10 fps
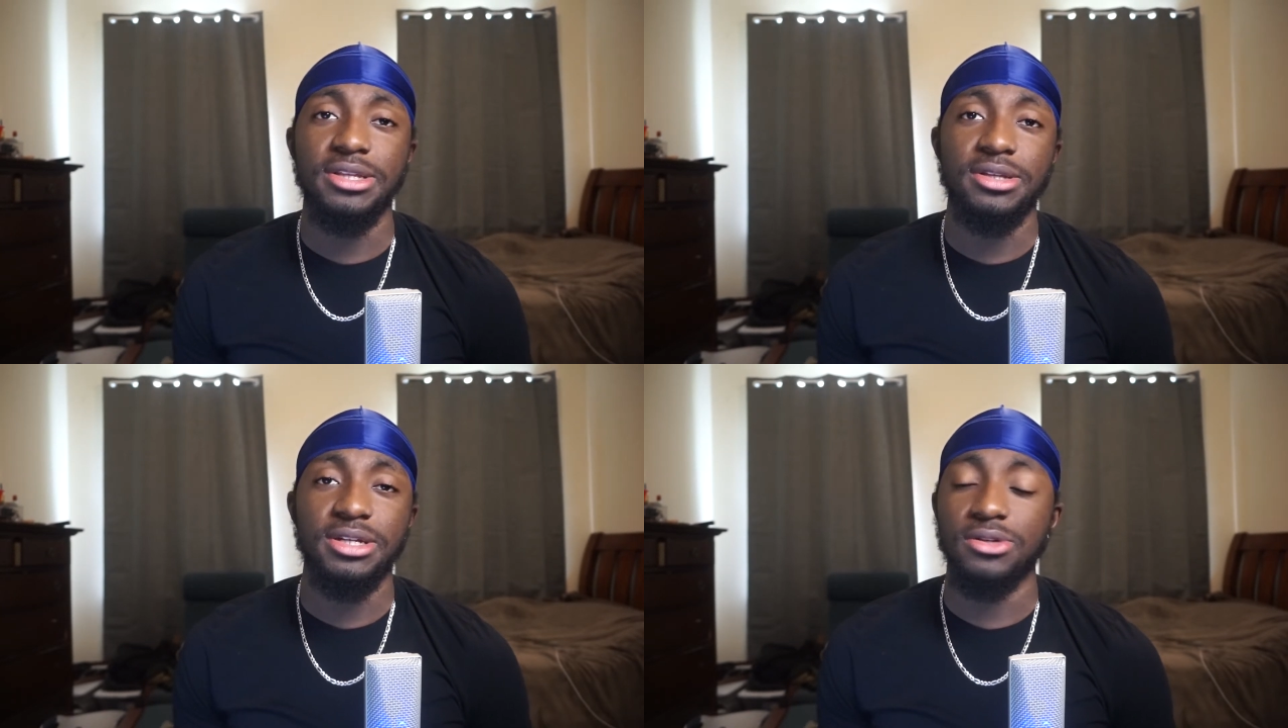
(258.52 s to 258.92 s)

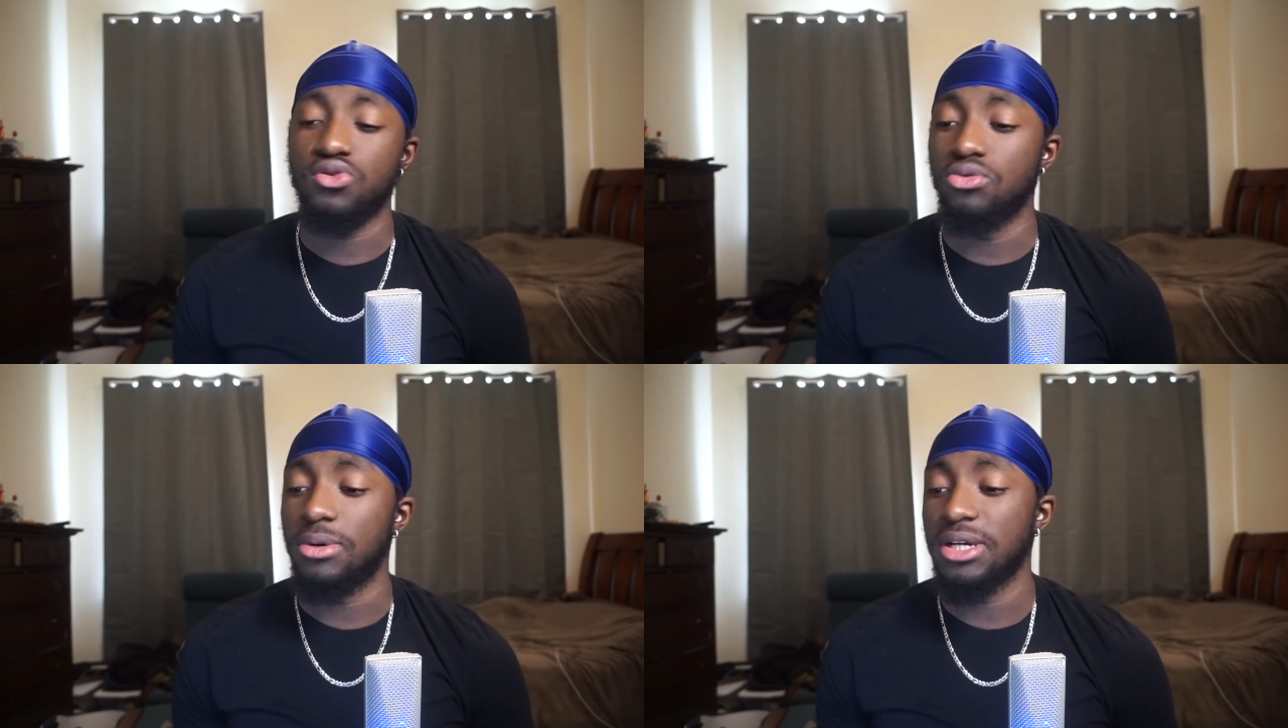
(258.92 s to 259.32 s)
Nothing
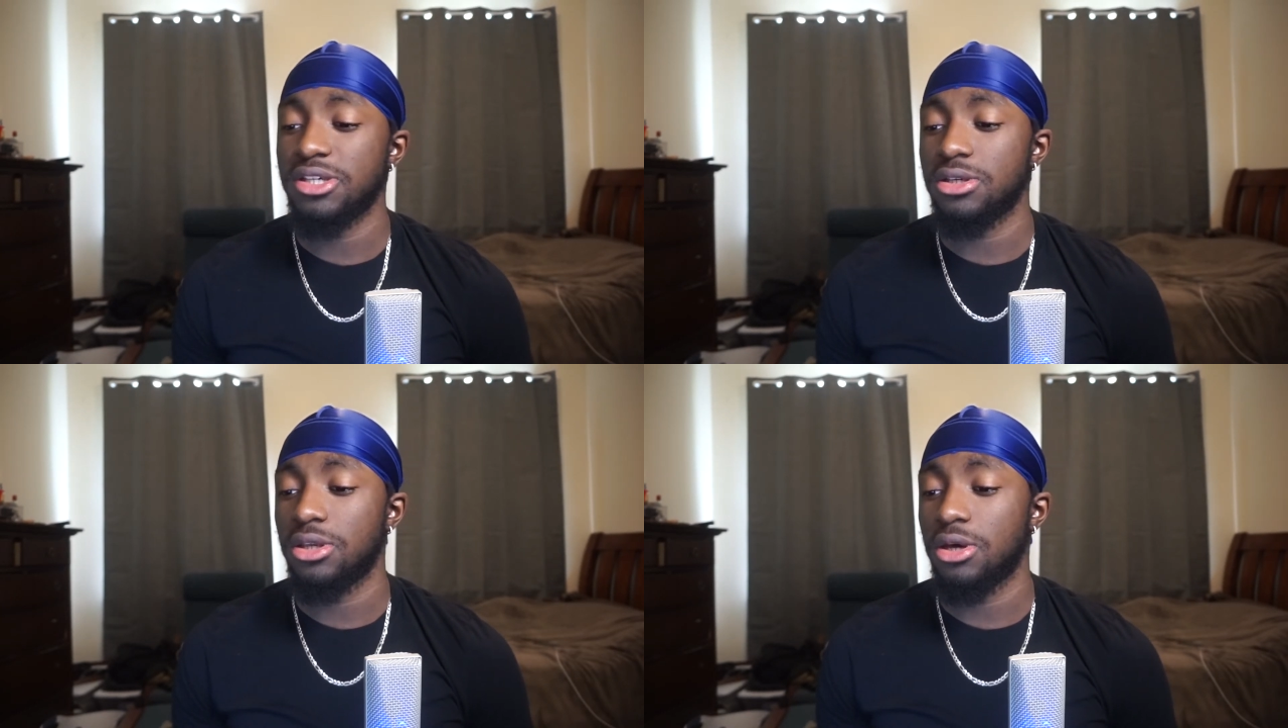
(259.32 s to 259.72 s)
too
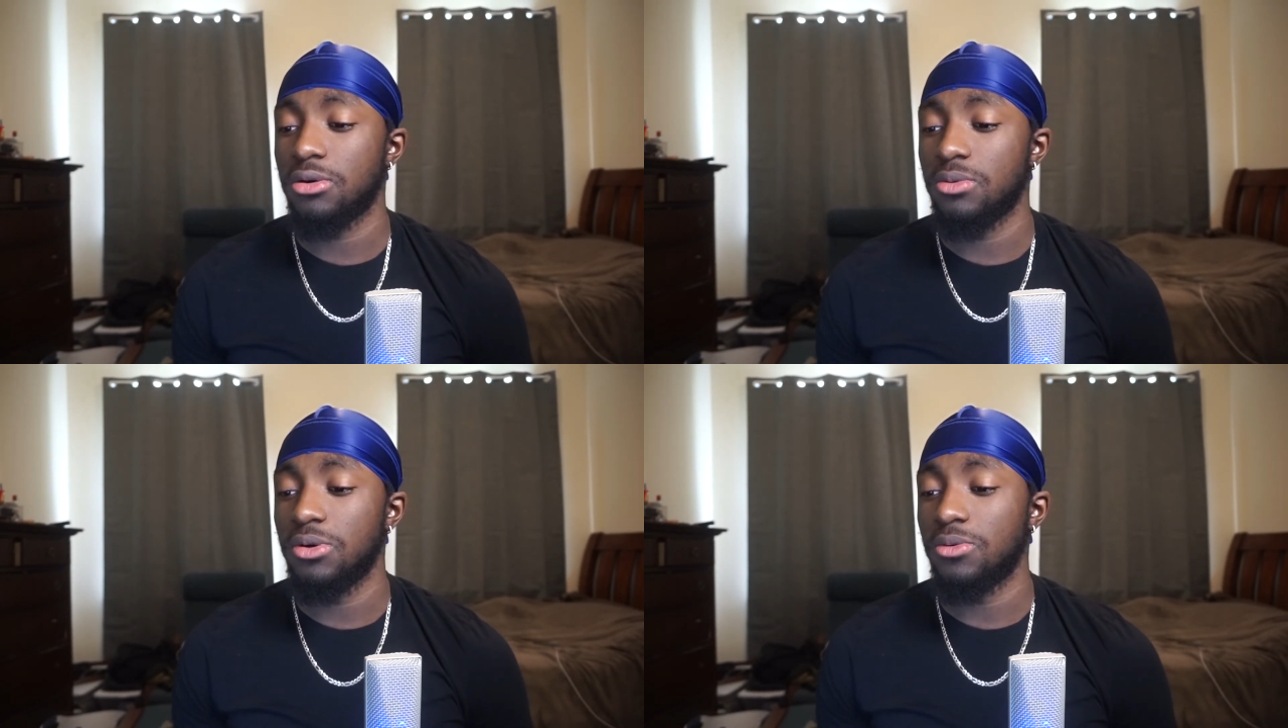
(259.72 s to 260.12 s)
much, you
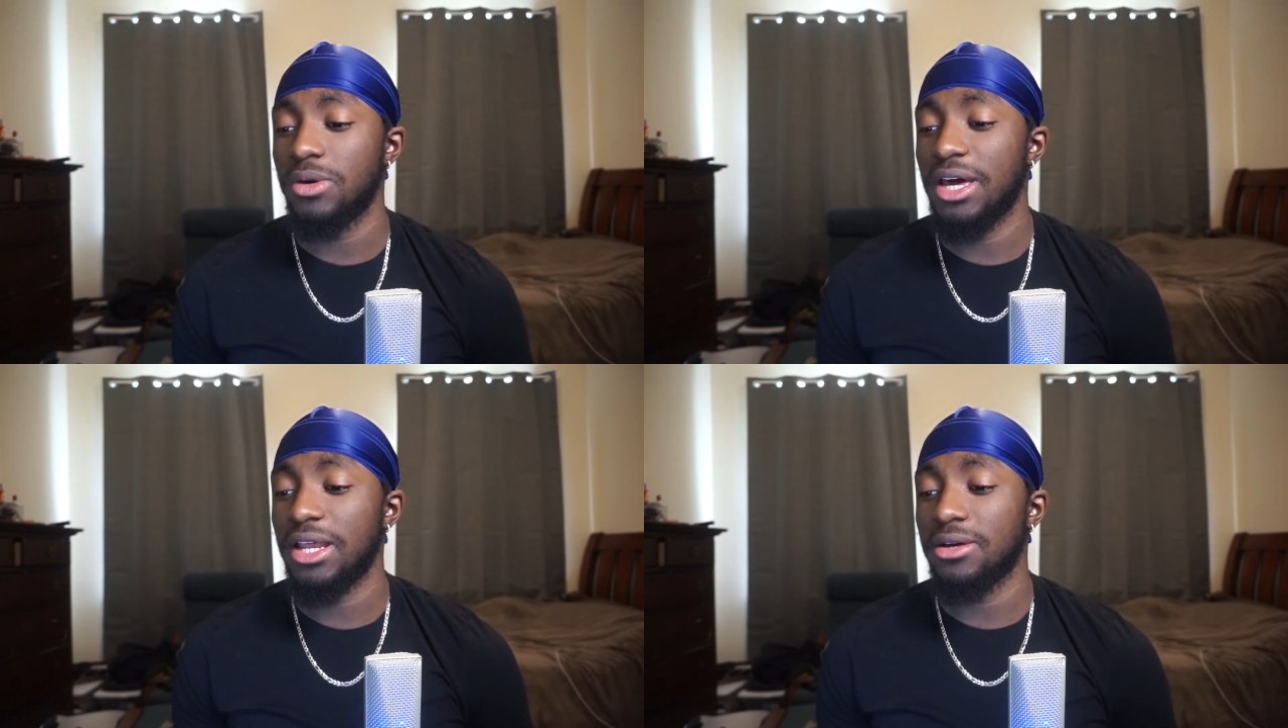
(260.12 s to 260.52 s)
know.
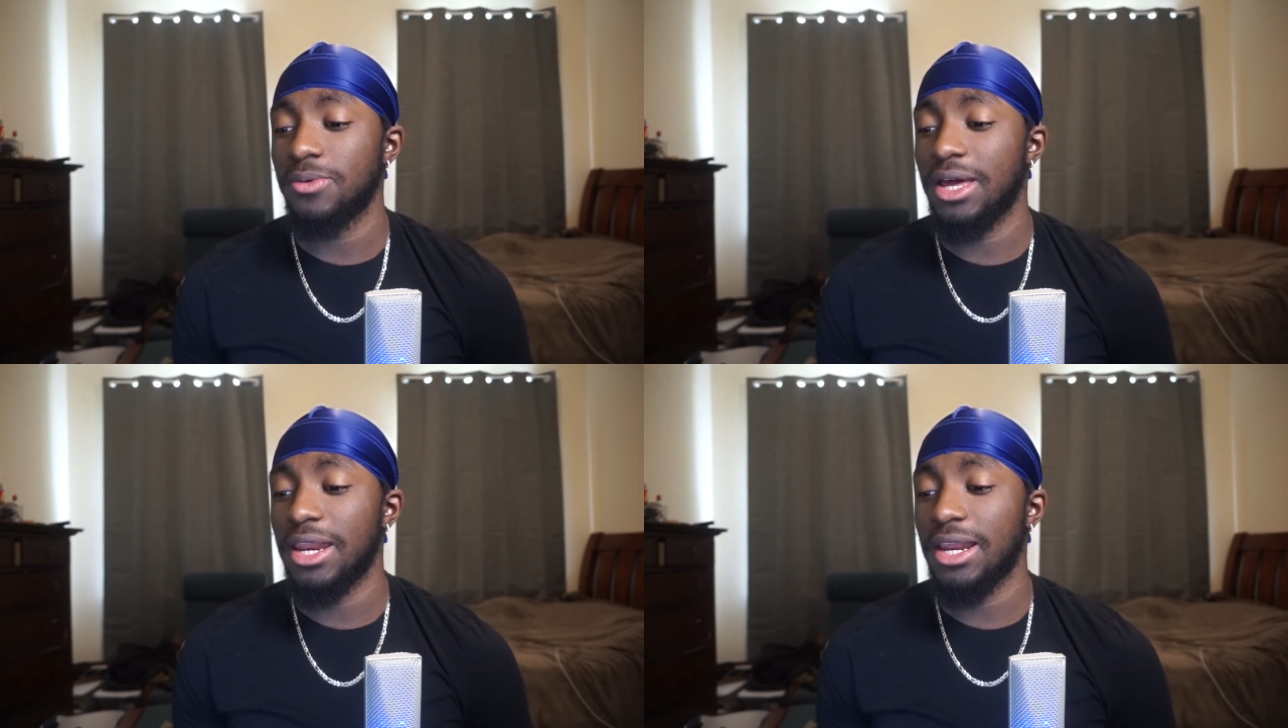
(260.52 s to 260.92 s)
We got
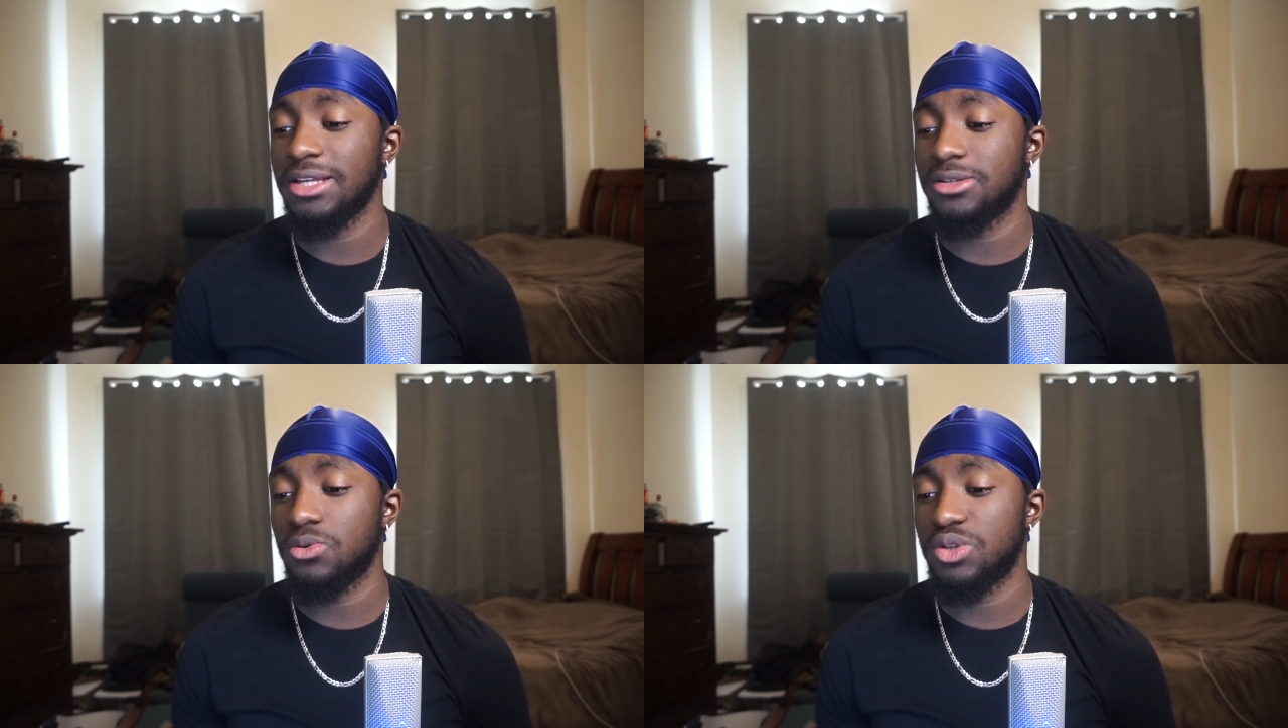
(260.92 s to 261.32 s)
a
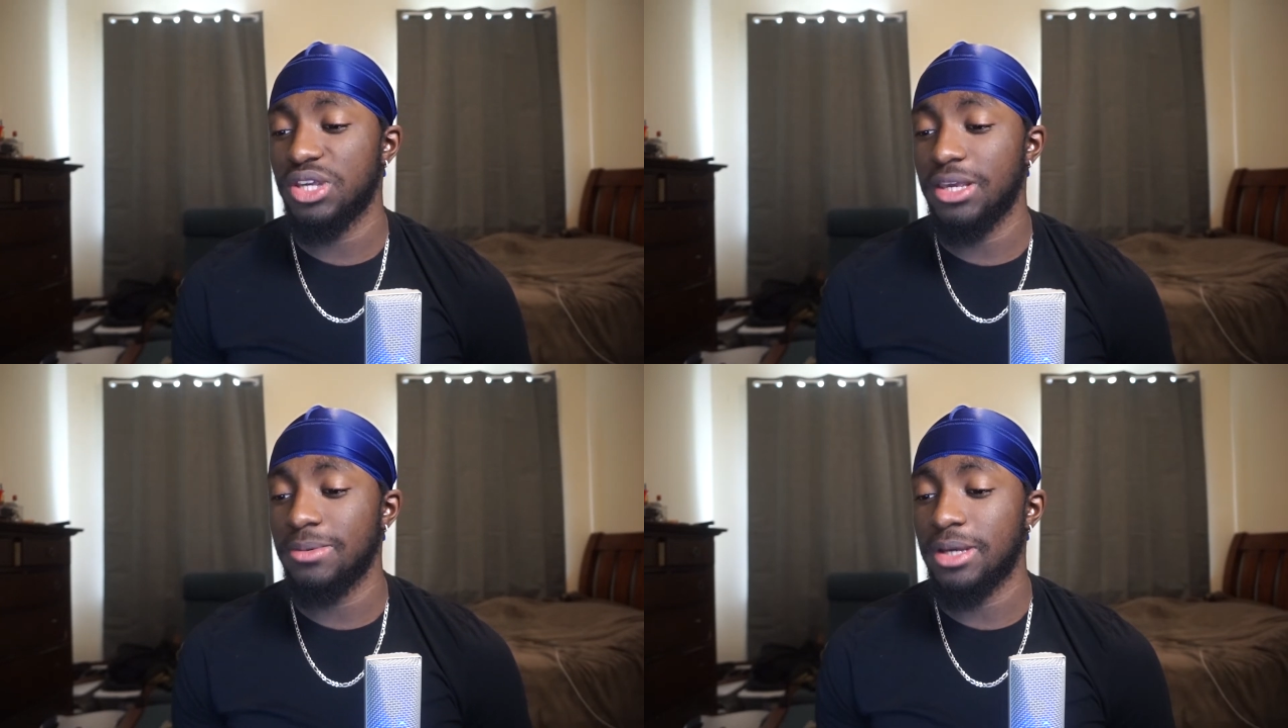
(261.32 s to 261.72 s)
nice little
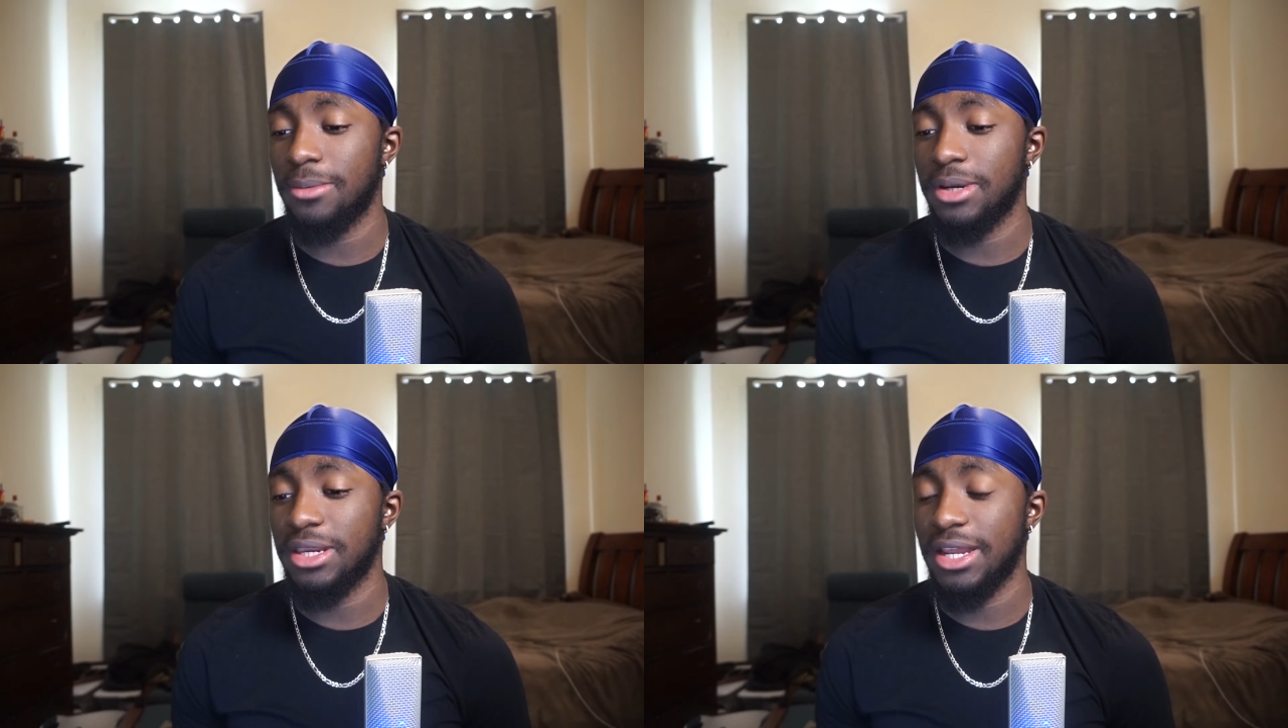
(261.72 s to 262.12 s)
team
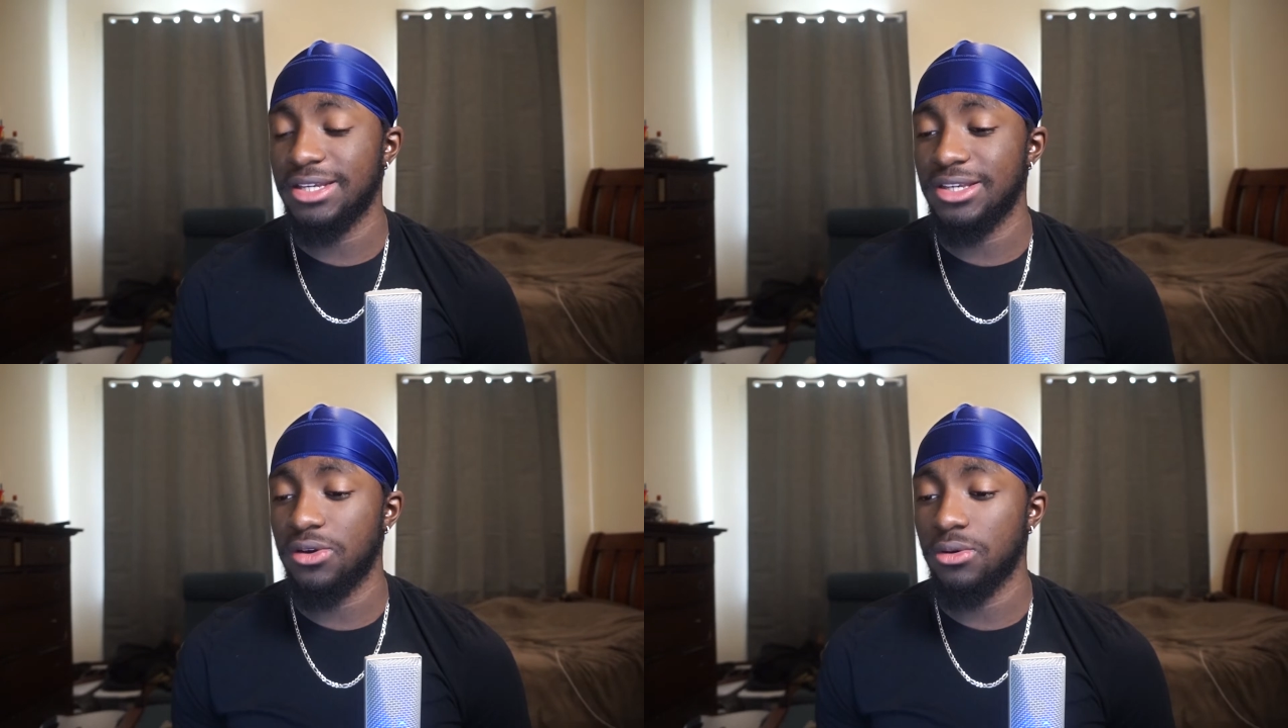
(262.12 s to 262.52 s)
coming in
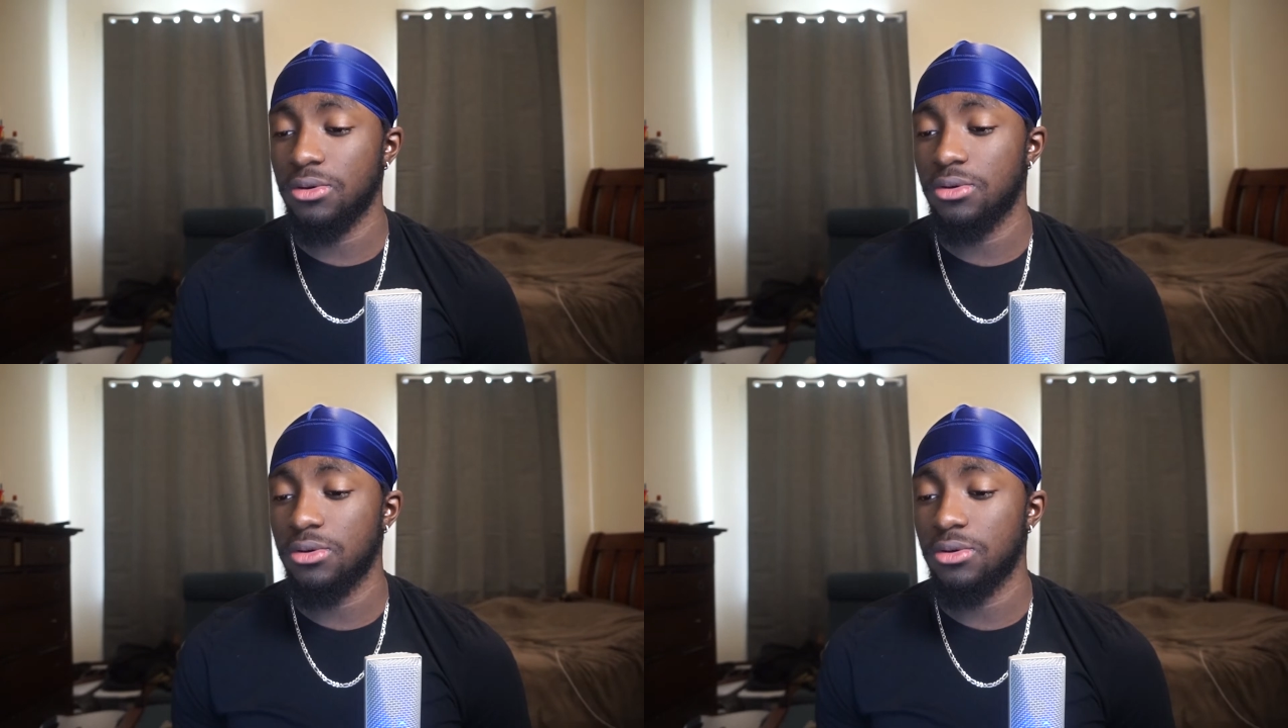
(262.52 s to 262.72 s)
next year.